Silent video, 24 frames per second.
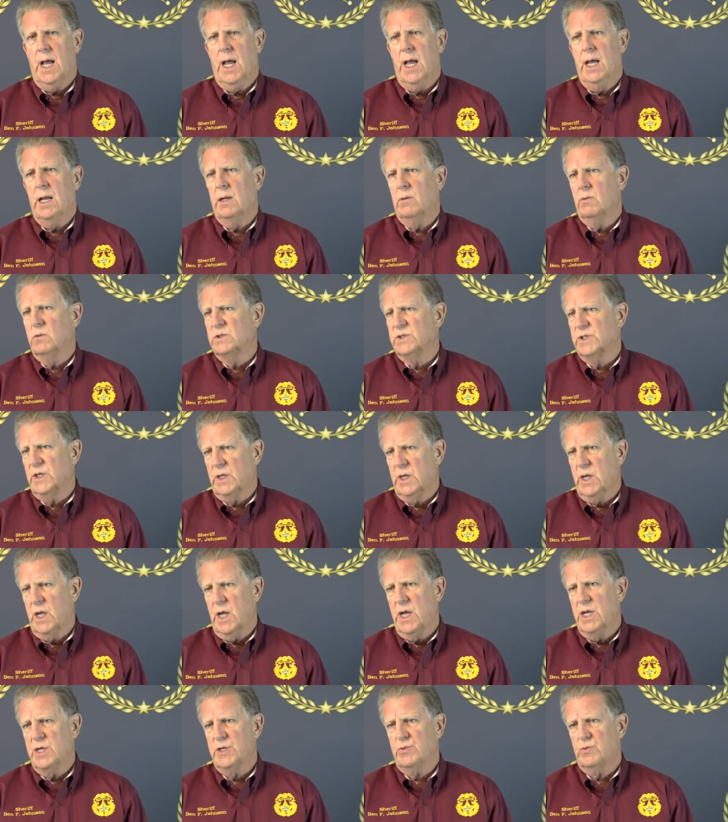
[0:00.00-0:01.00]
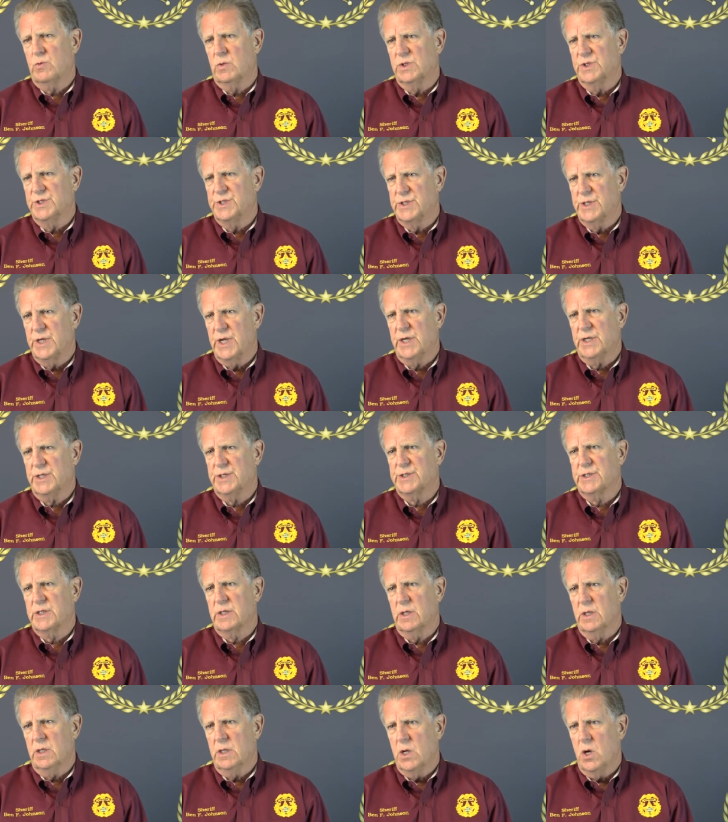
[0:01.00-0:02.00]
And it was a case where
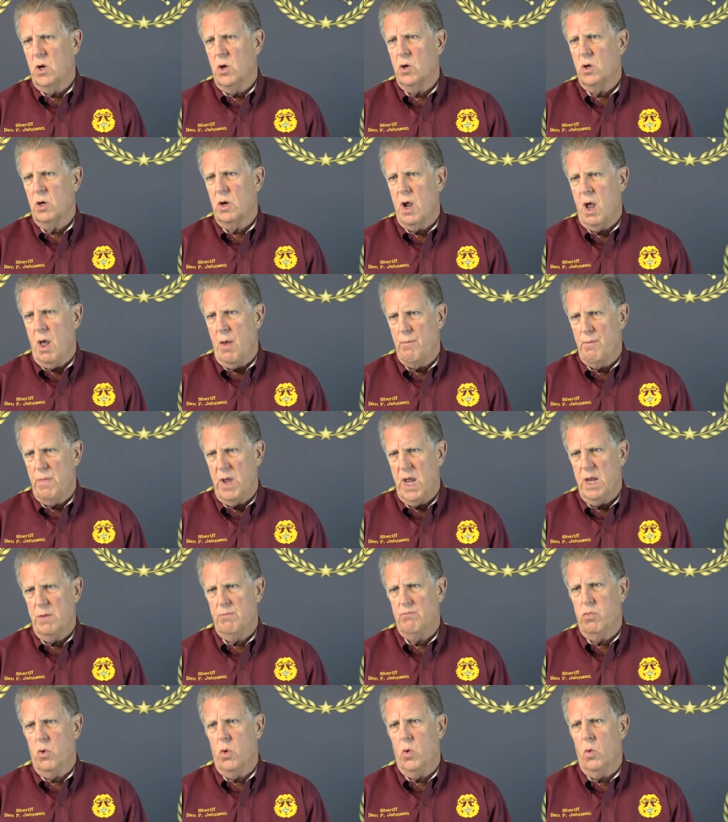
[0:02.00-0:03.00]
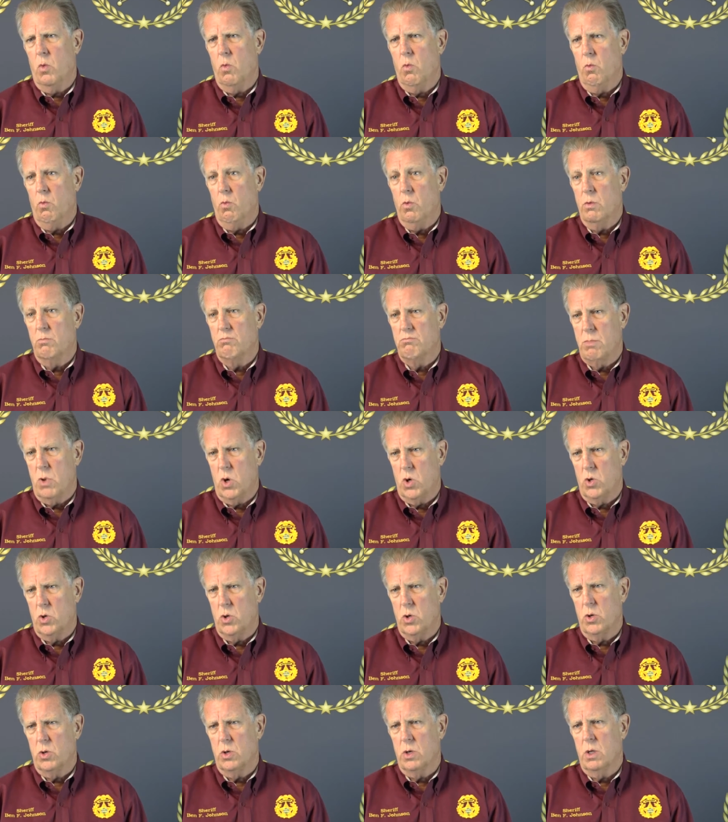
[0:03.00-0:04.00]
6 young people were
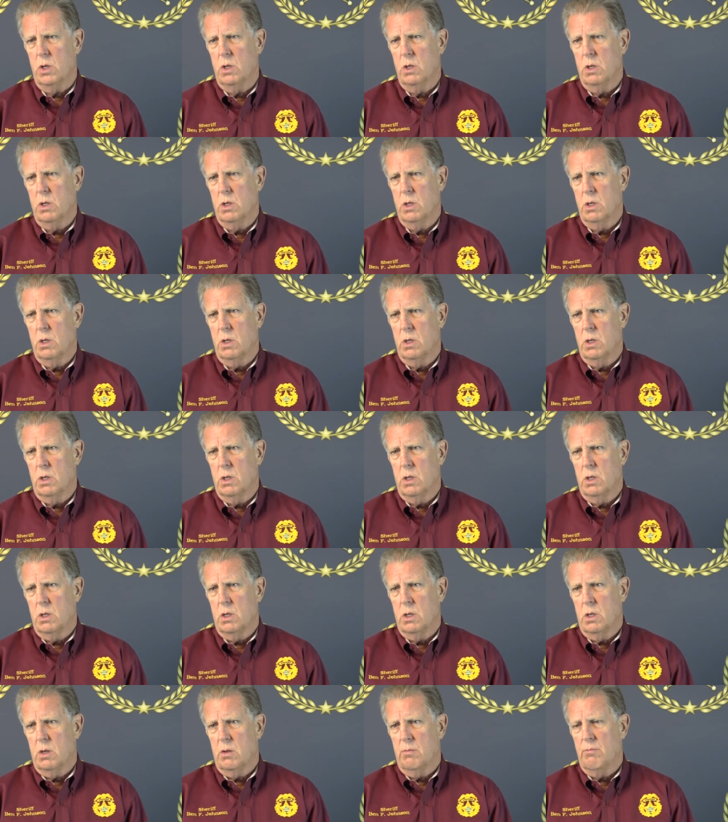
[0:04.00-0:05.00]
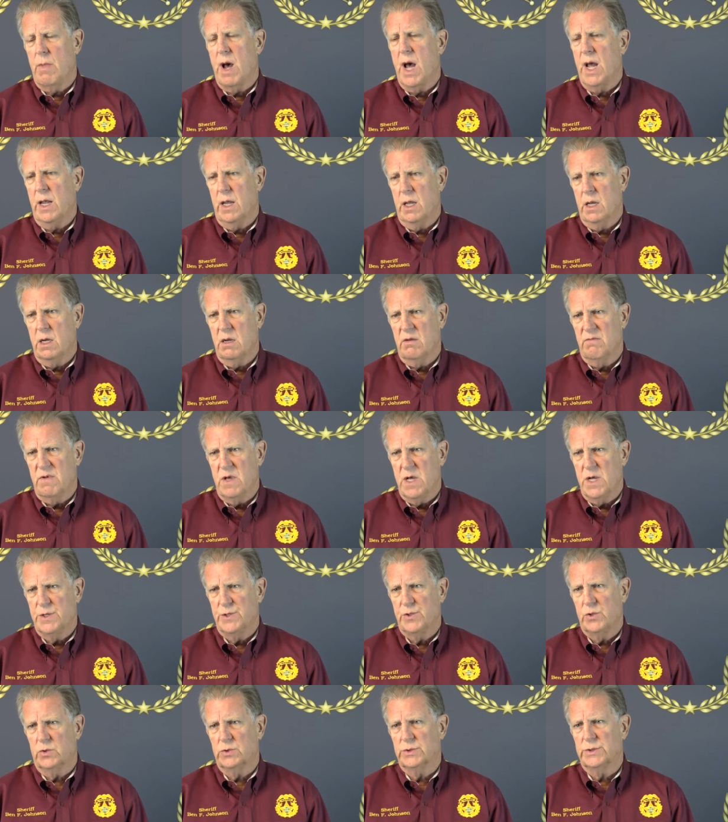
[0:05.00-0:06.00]
murdered by
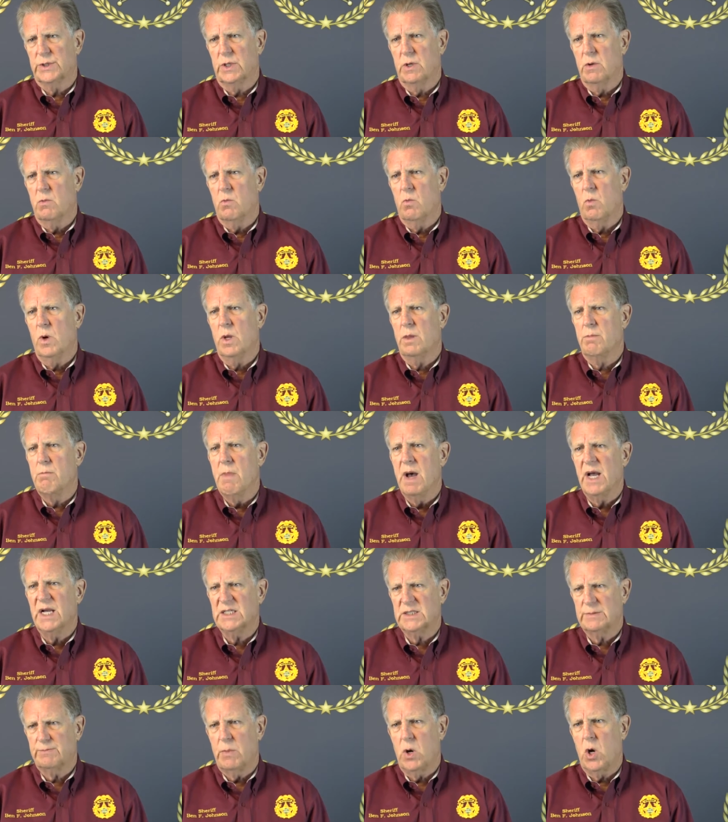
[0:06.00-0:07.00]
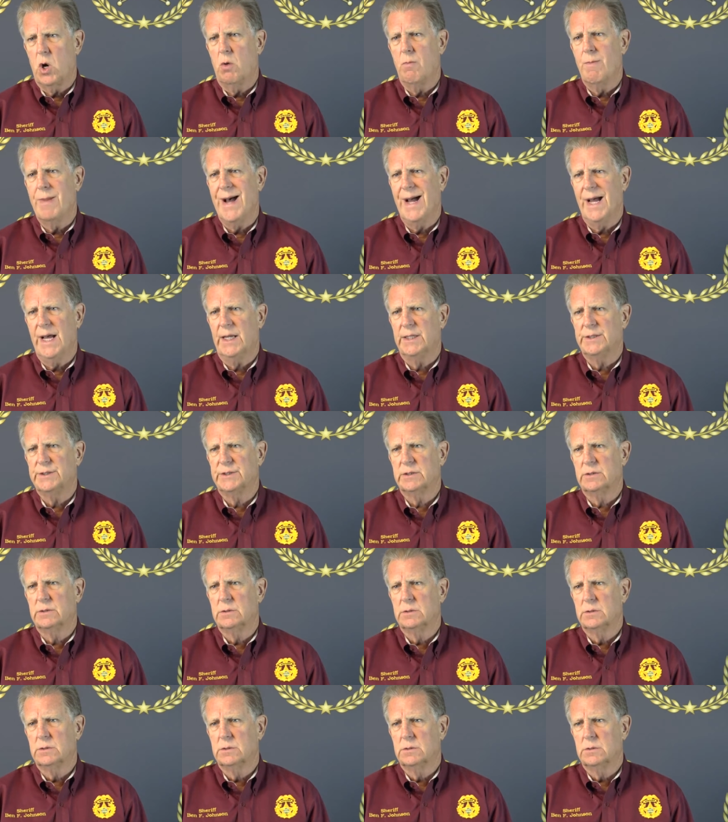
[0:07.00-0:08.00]
individuals with baseball bats,
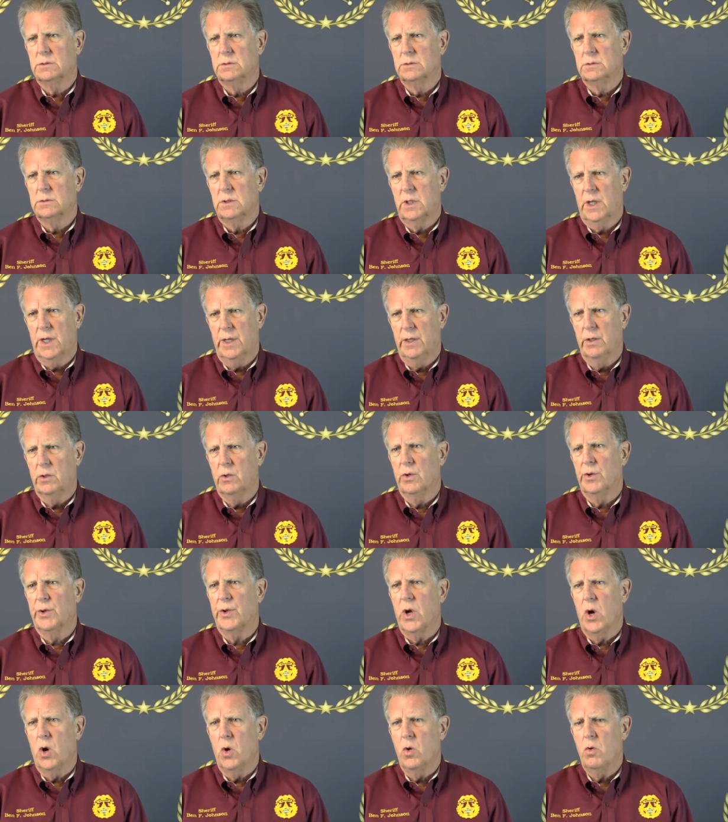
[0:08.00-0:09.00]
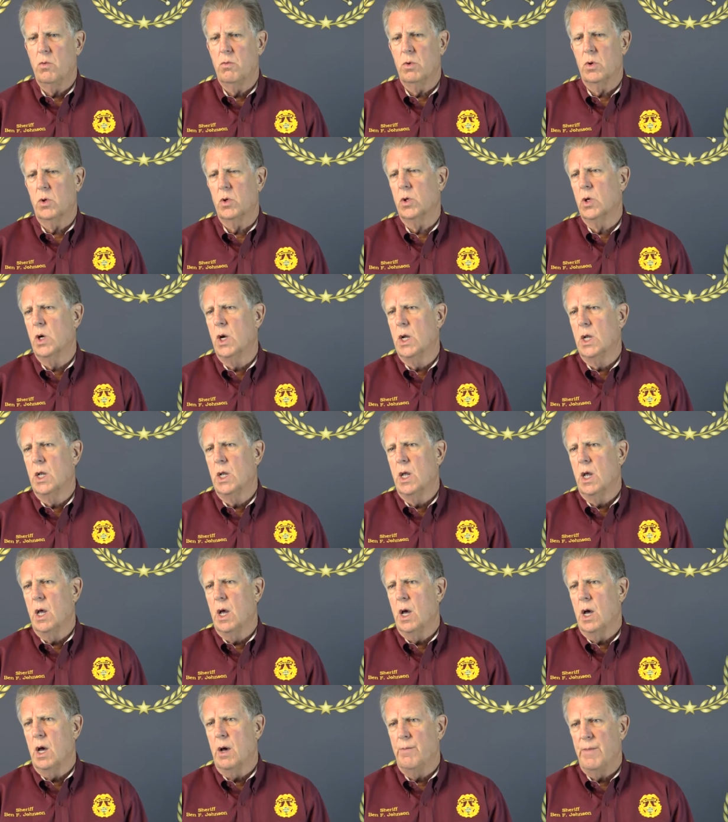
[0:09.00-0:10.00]
killed over
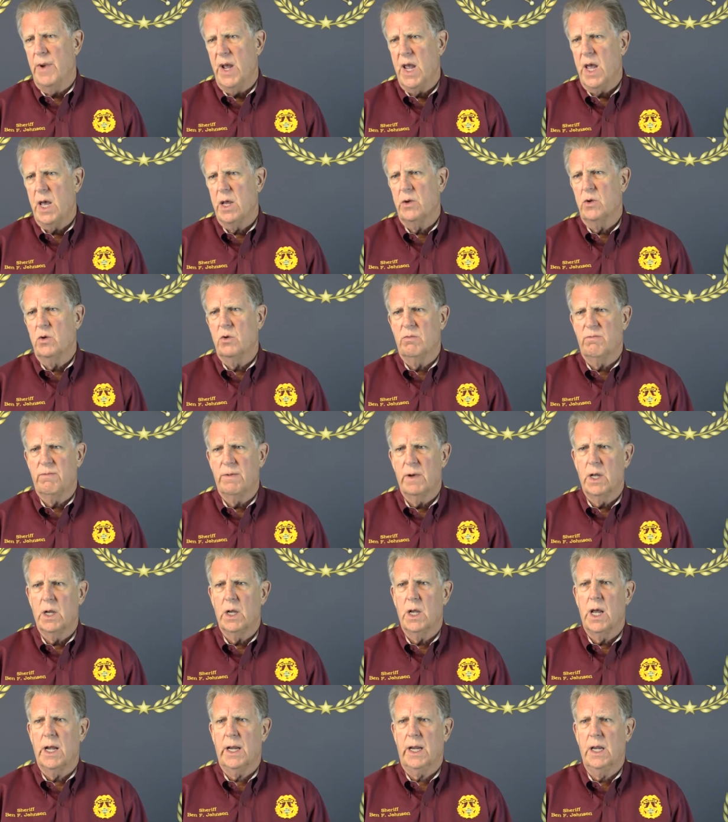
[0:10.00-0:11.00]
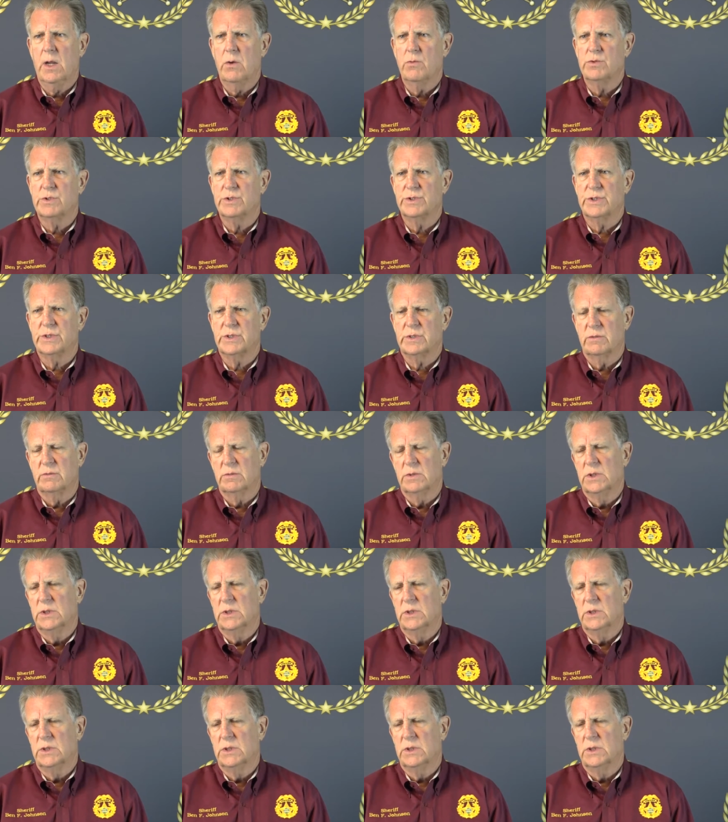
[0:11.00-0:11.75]
a man who felt like he was,